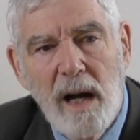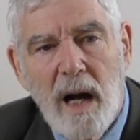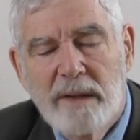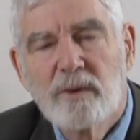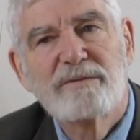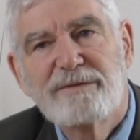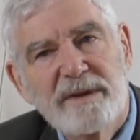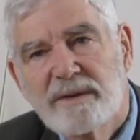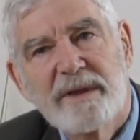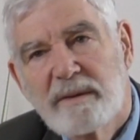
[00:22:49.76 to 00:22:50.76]
I don't
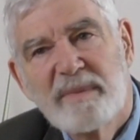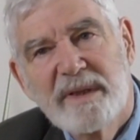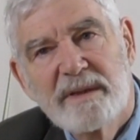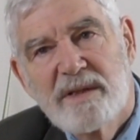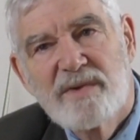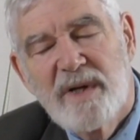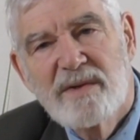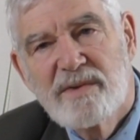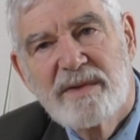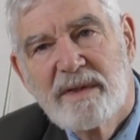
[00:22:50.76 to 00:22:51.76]
feel they're being
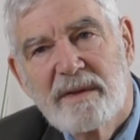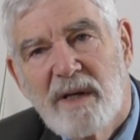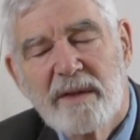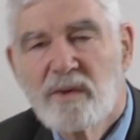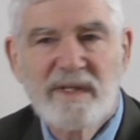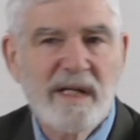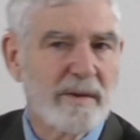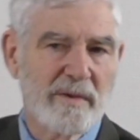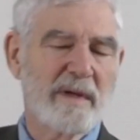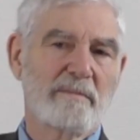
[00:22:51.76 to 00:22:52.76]
discussed. I don't
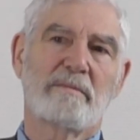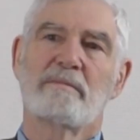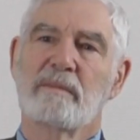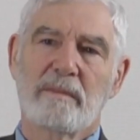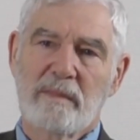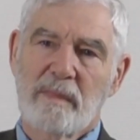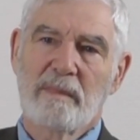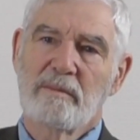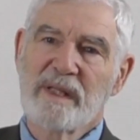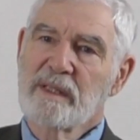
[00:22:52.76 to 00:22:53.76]
hear them
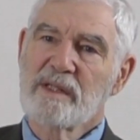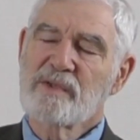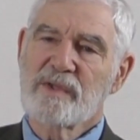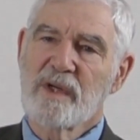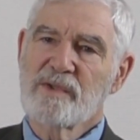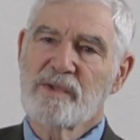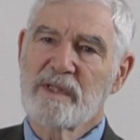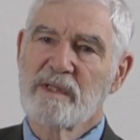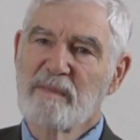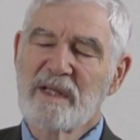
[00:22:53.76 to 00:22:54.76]
being discussed
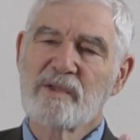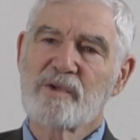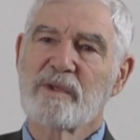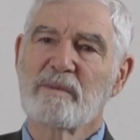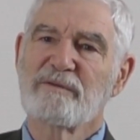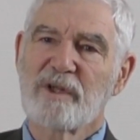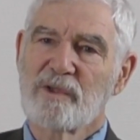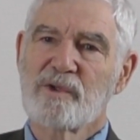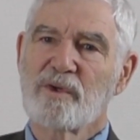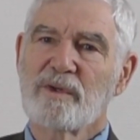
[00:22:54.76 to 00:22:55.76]
in the mainstream of
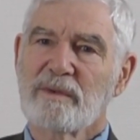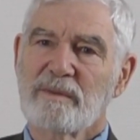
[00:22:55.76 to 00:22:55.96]
culture.